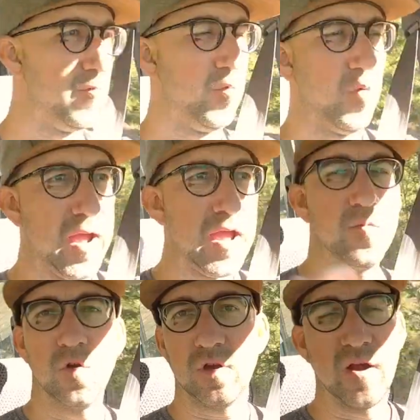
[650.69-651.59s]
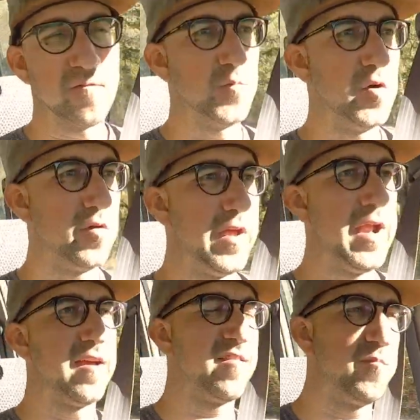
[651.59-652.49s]
Way more comfortable than
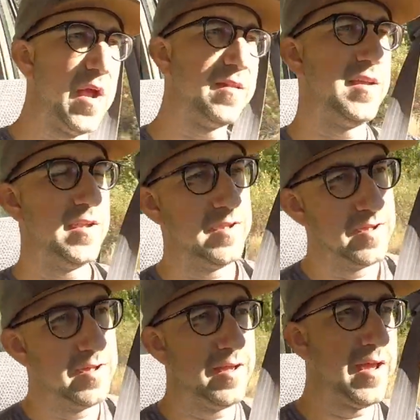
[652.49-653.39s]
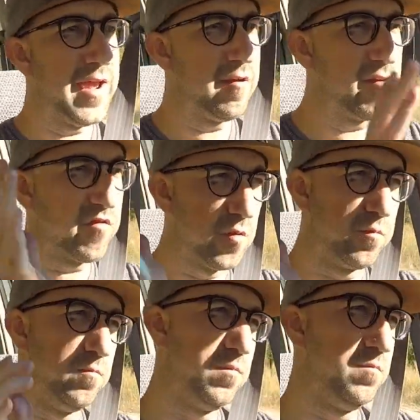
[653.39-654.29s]
I expected. Handles the
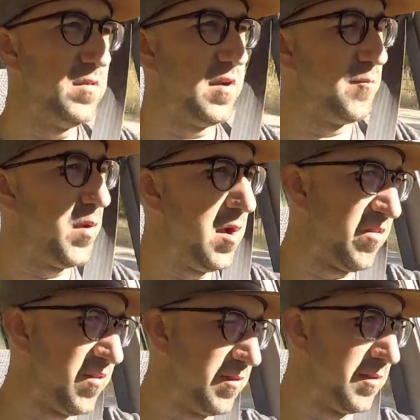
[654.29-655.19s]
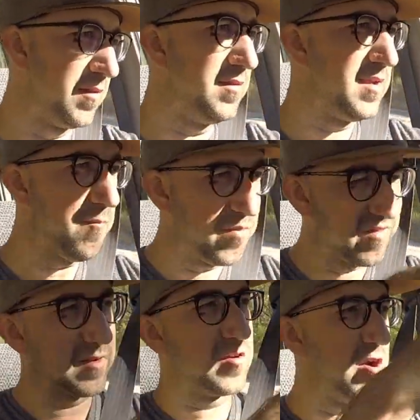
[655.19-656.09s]
bumps and dips
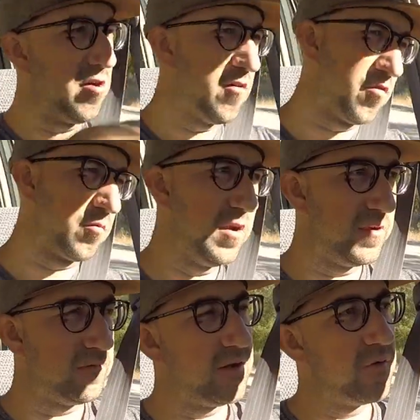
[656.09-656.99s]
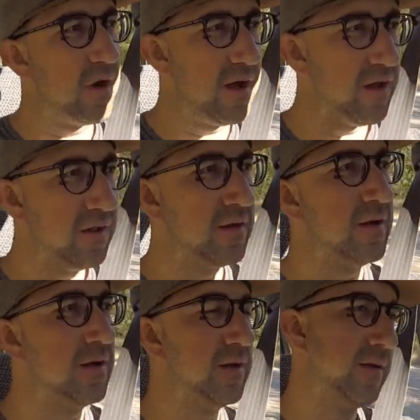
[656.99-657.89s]
and curves really, really well.
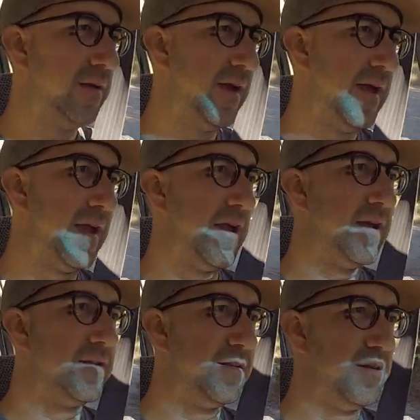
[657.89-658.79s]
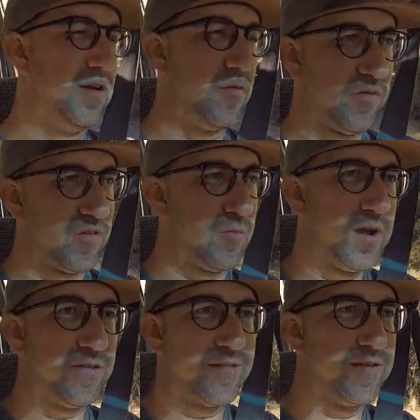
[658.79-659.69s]
And, you know, we'll see, we
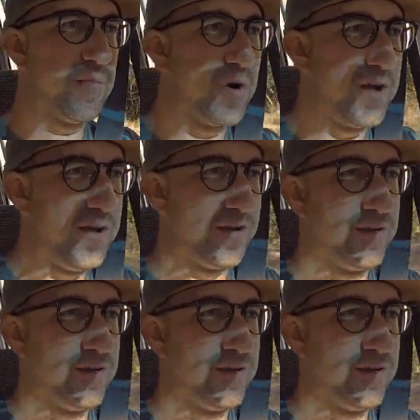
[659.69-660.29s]
got this dip right here.